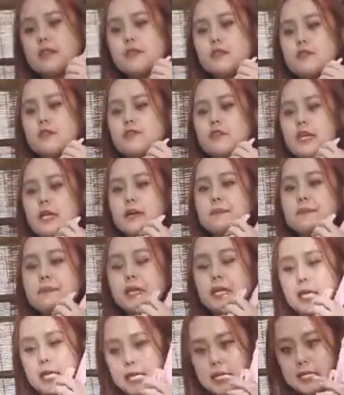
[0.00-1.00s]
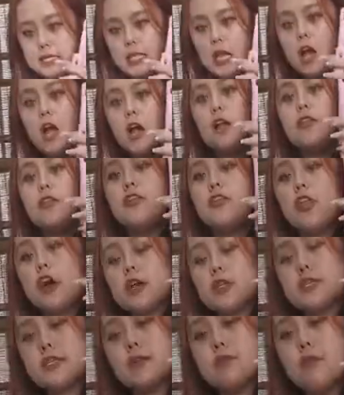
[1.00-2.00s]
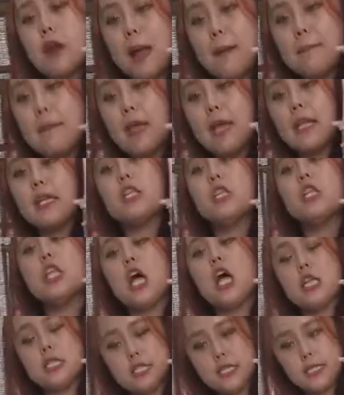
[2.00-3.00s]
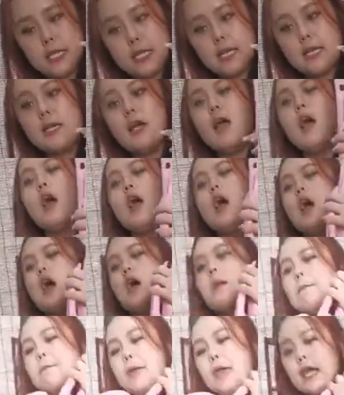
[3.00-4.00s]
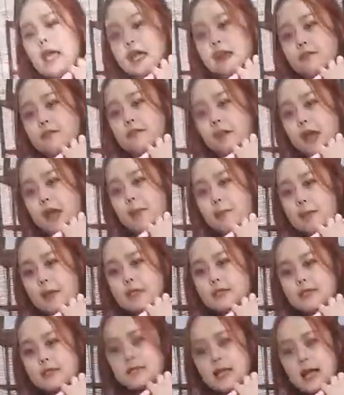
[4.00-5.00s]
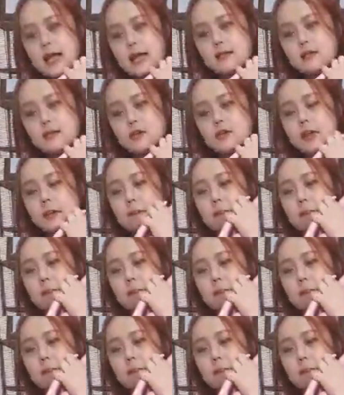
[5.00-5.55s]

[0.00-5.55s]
the three piece, not ceramic, non-stick, pink frying pan set. Okay,